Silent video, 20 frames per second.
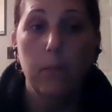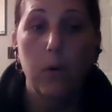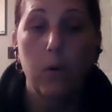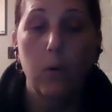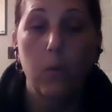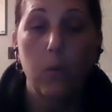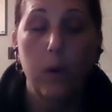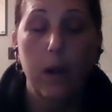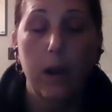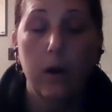
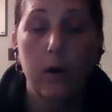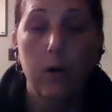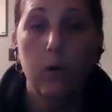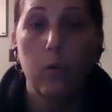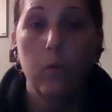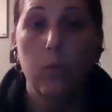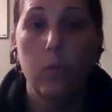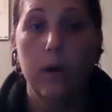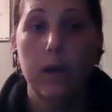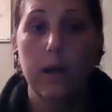wear
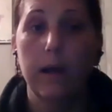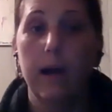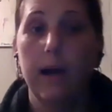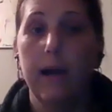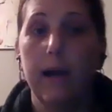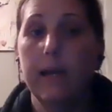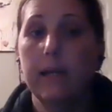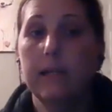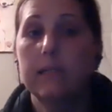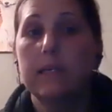what
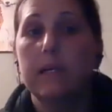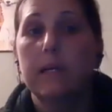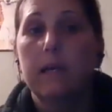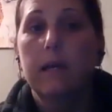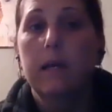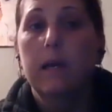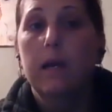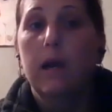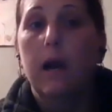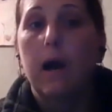height
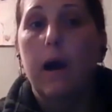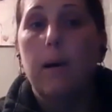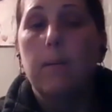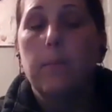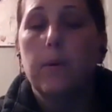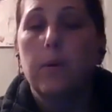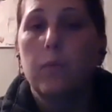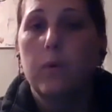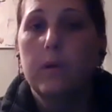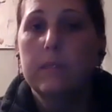
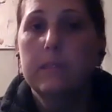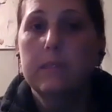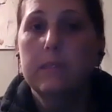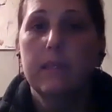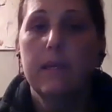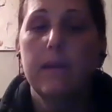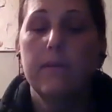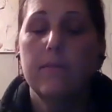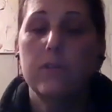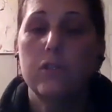and what
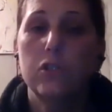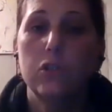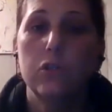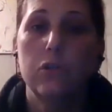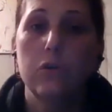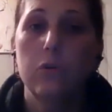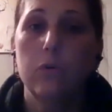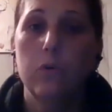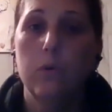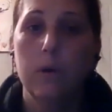sleeve
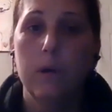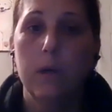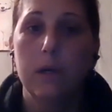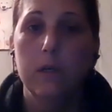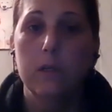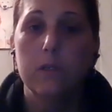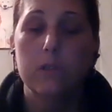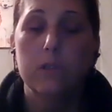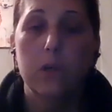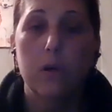to
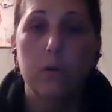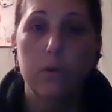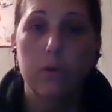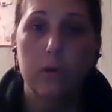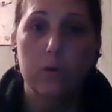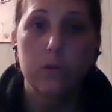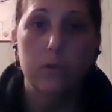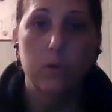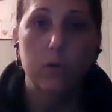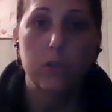sew
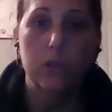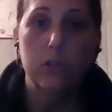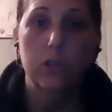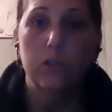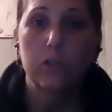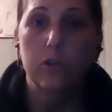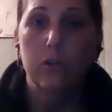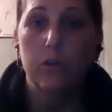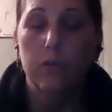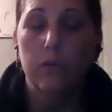those onto
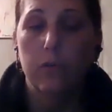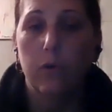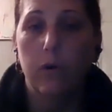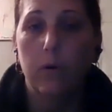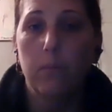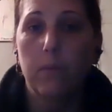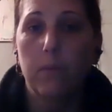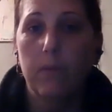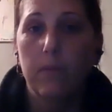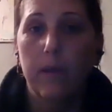your
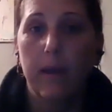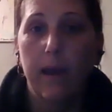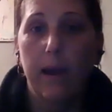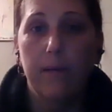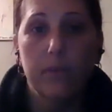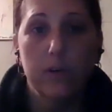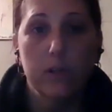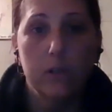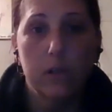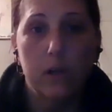uniform. They
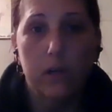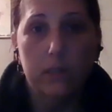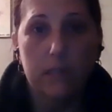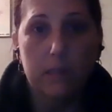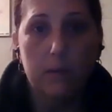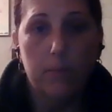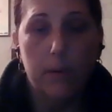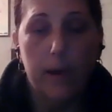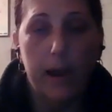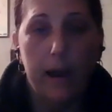have a
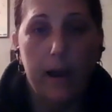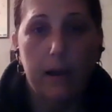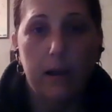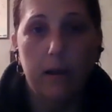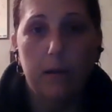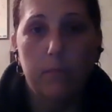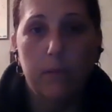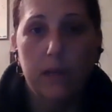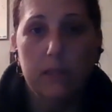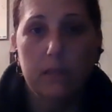glossy back.
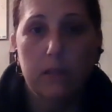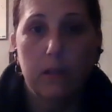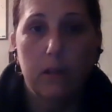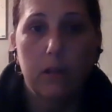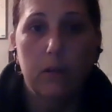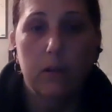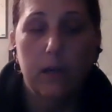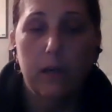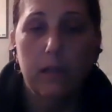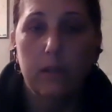It makes it
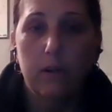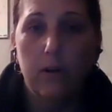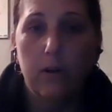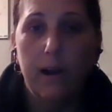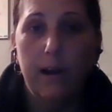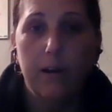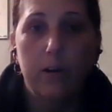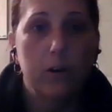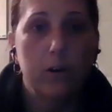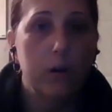look like they're
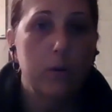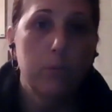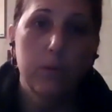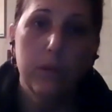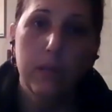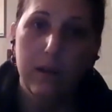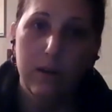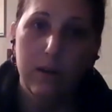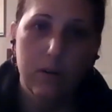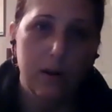iron-on, but
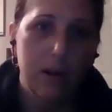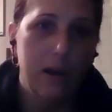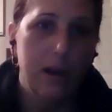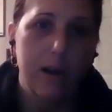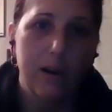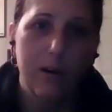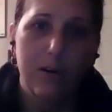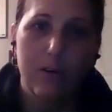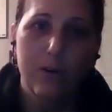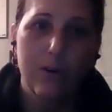they are not
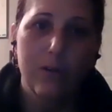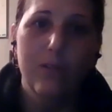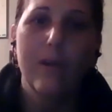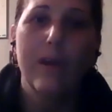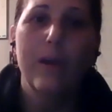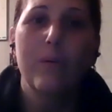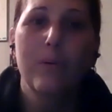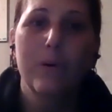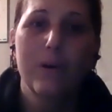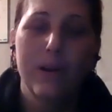iron-on.
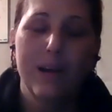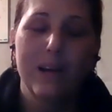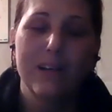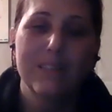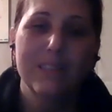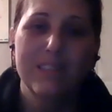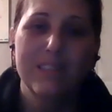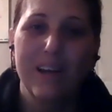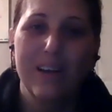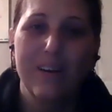They will
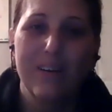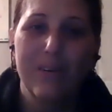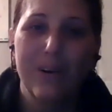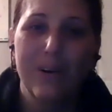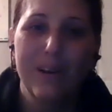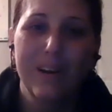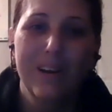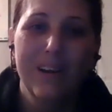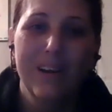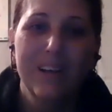not stay
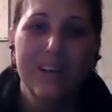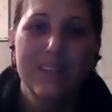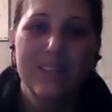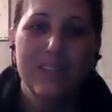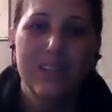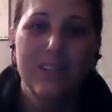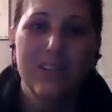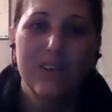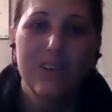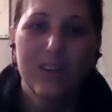on.
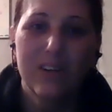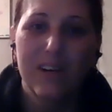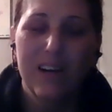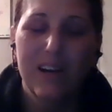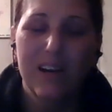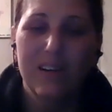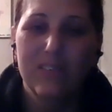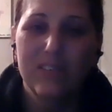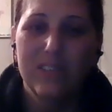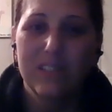So you're going to
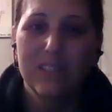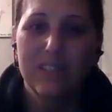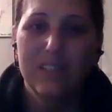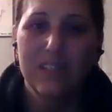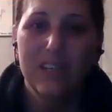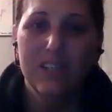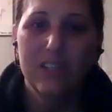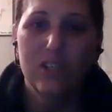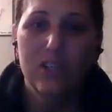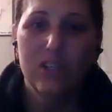have to
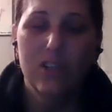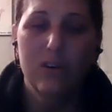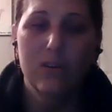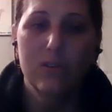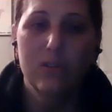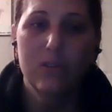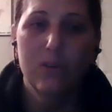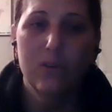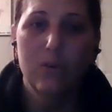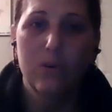stitch
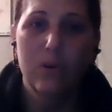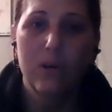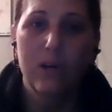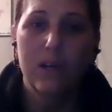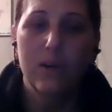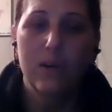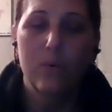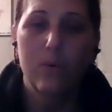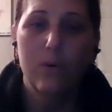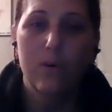those
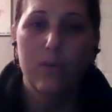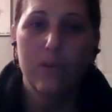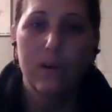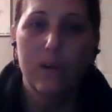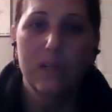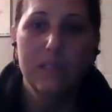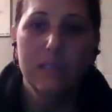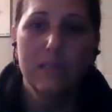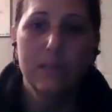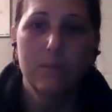on or
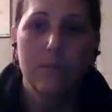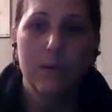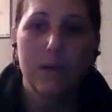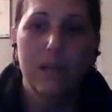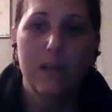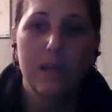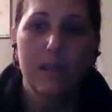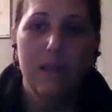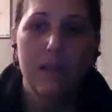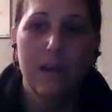find
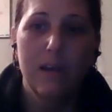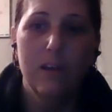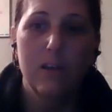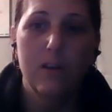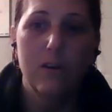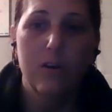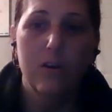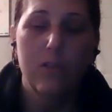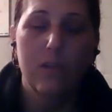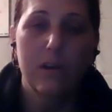somebody that you
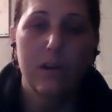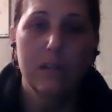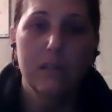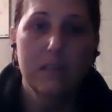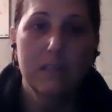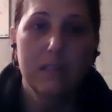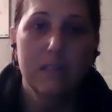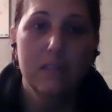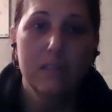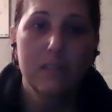know that can
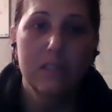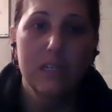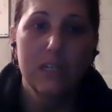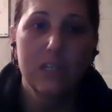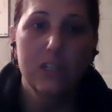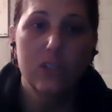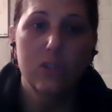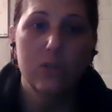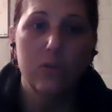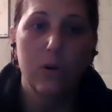get this
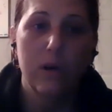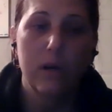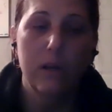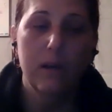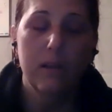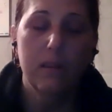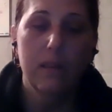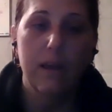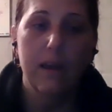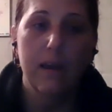stitched on.
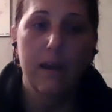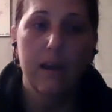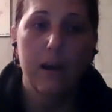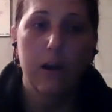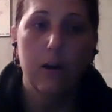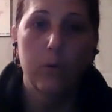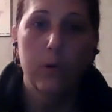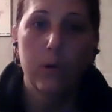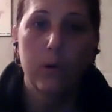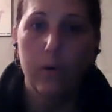They
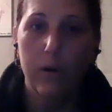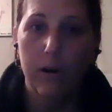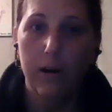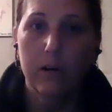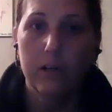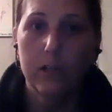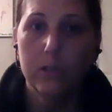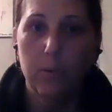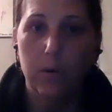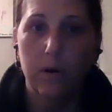are
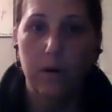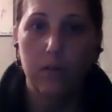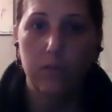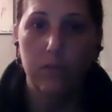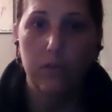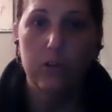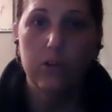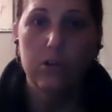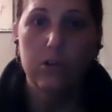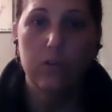required as part of
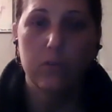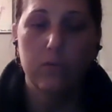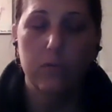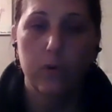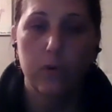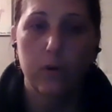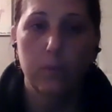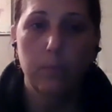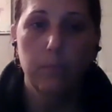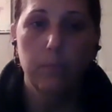your
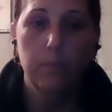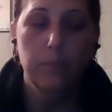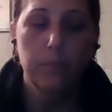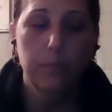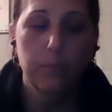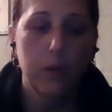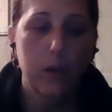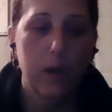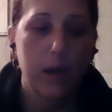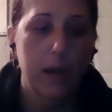uniform.
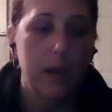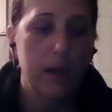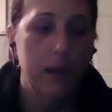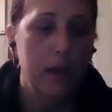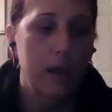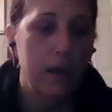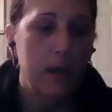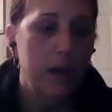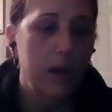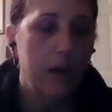Okay.
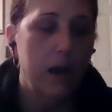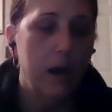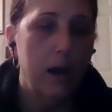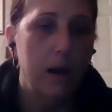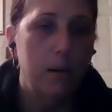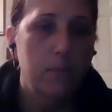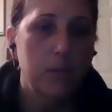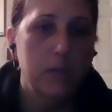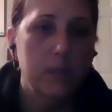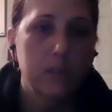
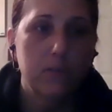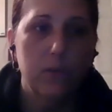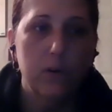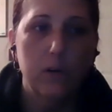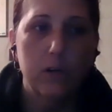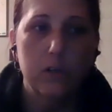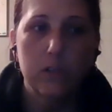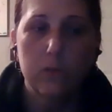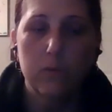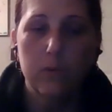As
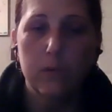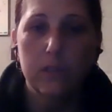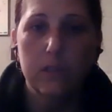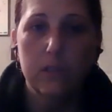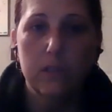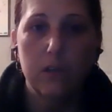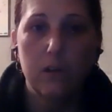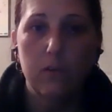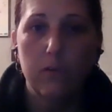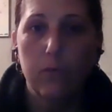far as the rest of
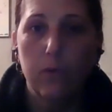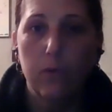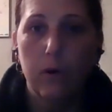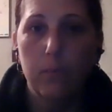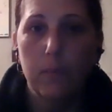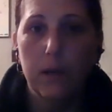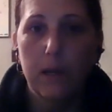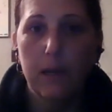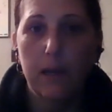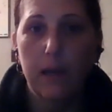the
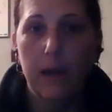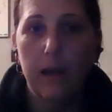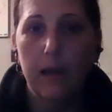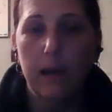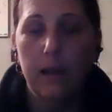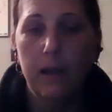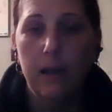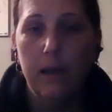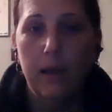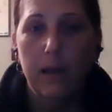uniform,
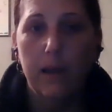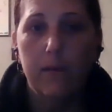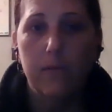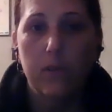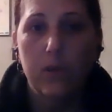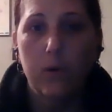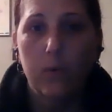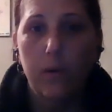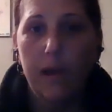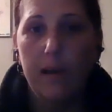again,
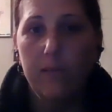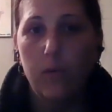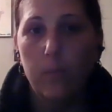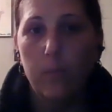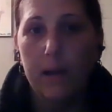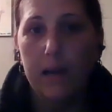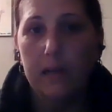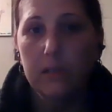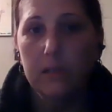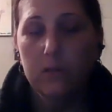even though we have a
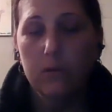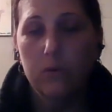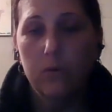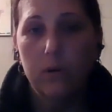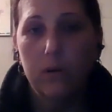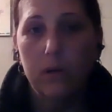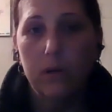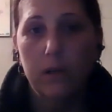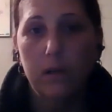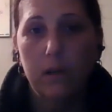mask
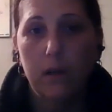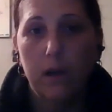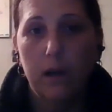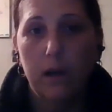on,